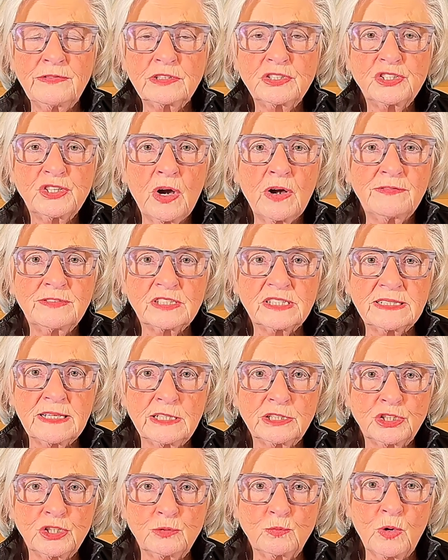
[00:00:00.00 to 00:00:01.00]
the service
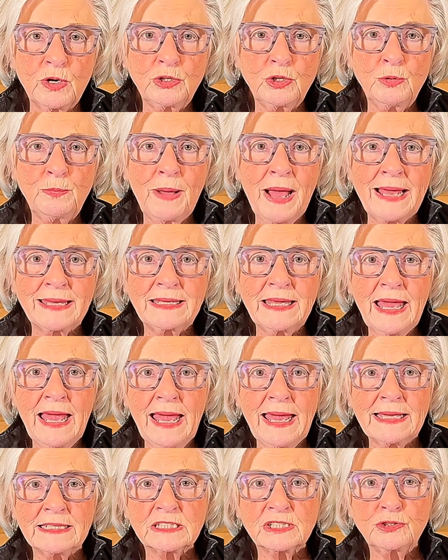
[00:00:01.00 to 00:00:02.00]
station where you buy
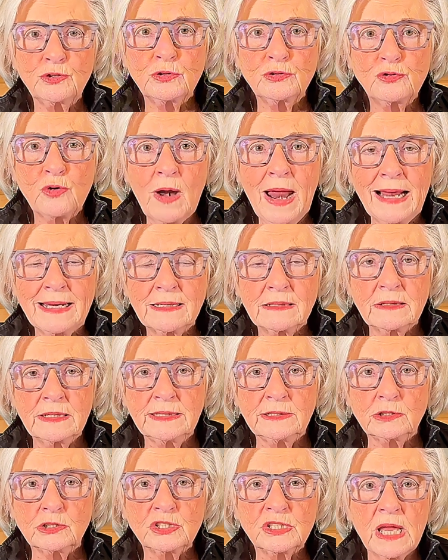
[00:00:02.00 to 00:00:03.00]
gas, dry
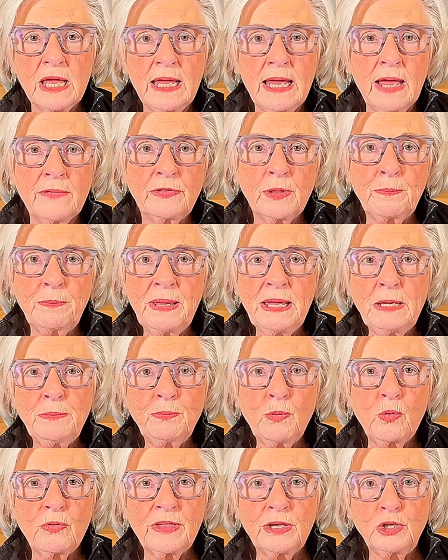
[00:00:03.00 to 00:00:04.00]
cleaners, the
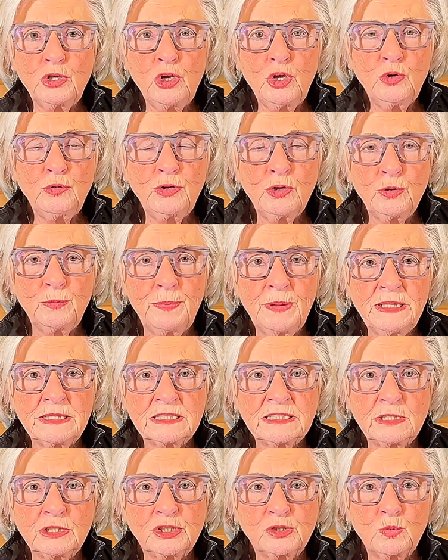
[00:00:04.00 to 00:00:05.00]
people that you do
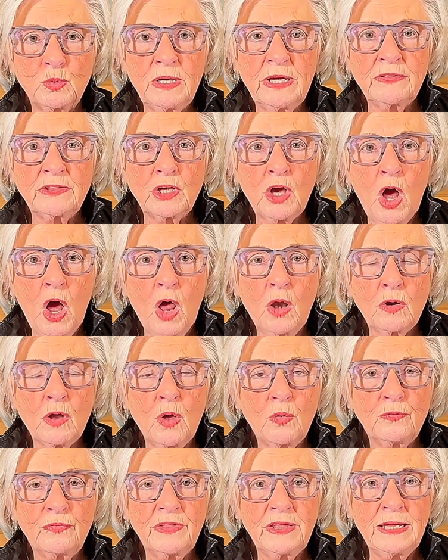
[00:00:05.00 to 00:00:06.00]
business with. Call
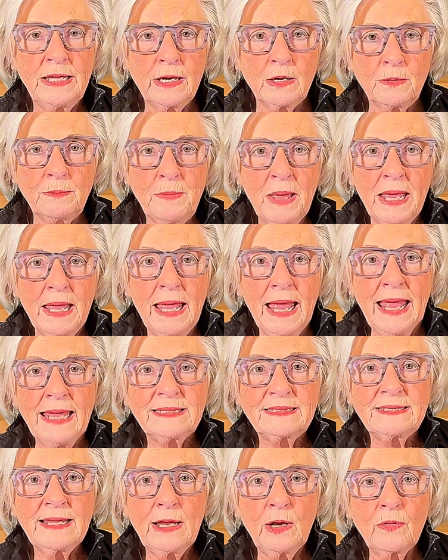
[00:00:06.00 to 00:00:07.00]
on them
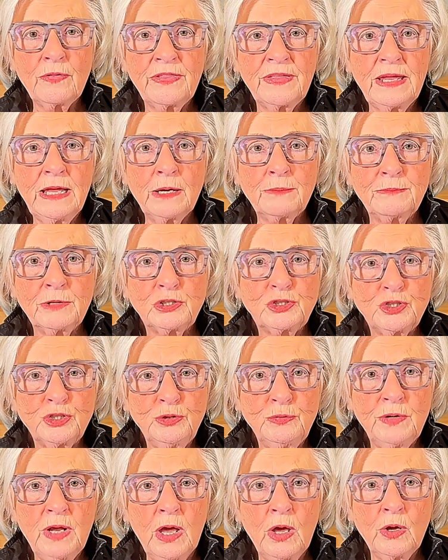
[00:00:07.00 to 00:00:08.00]
and tell them that
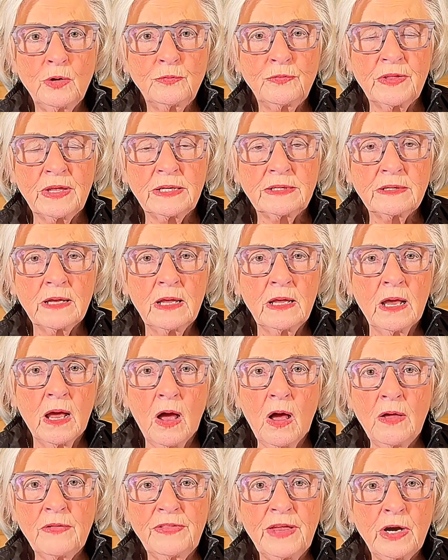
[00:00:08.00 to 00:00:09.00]
you know that
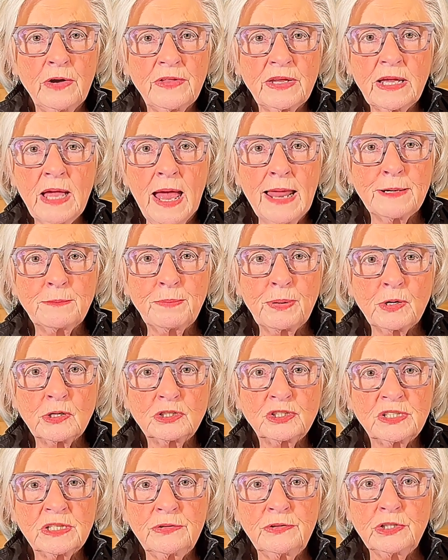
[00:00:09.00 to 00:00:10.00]
they're the kind of
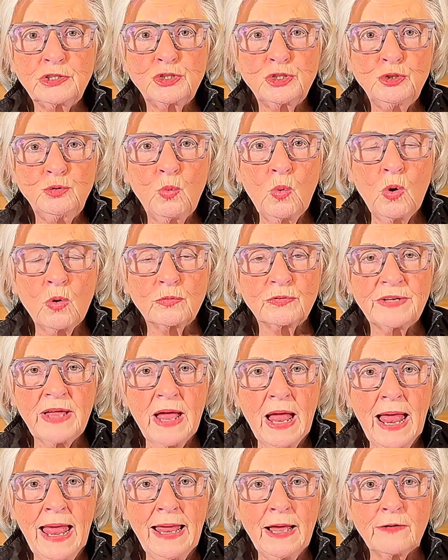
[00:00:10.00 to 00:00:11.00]
person that you want to
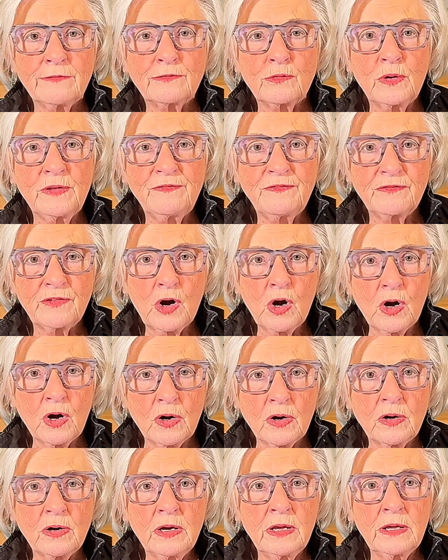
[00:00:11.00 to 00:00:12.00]
have
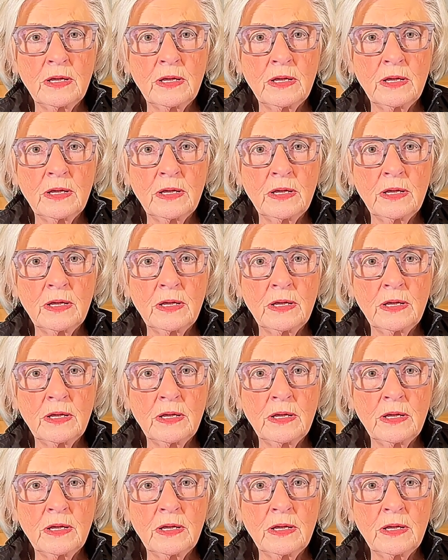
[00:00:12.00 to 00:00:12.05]
refer